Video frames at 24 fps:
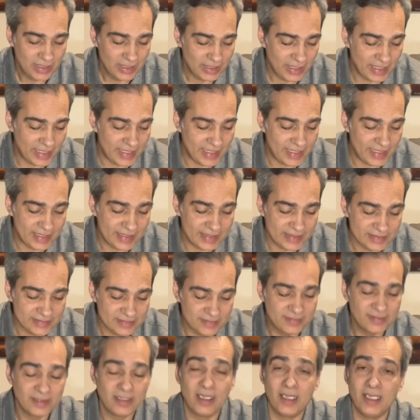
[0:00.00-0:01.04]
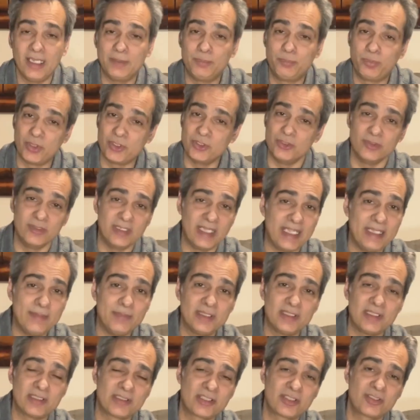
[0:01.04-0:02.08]
and I put your name
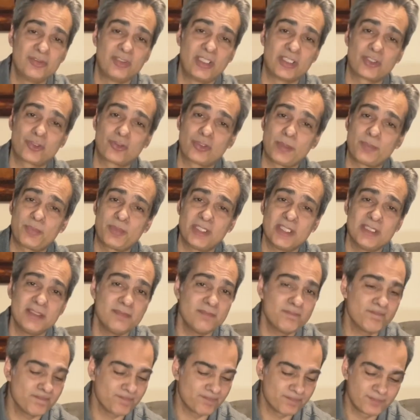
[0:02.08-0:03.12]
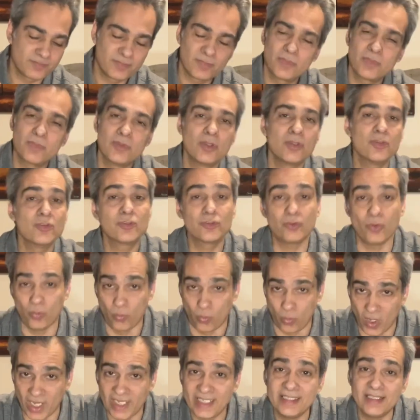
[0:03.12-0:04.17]
in this description. So
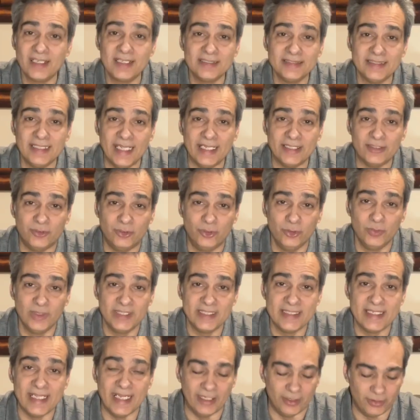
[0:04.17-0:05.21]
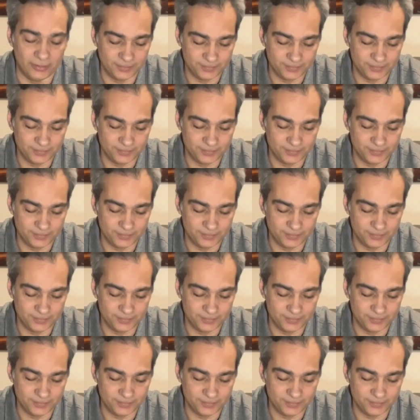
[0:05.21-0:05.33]
why not now? Do it now.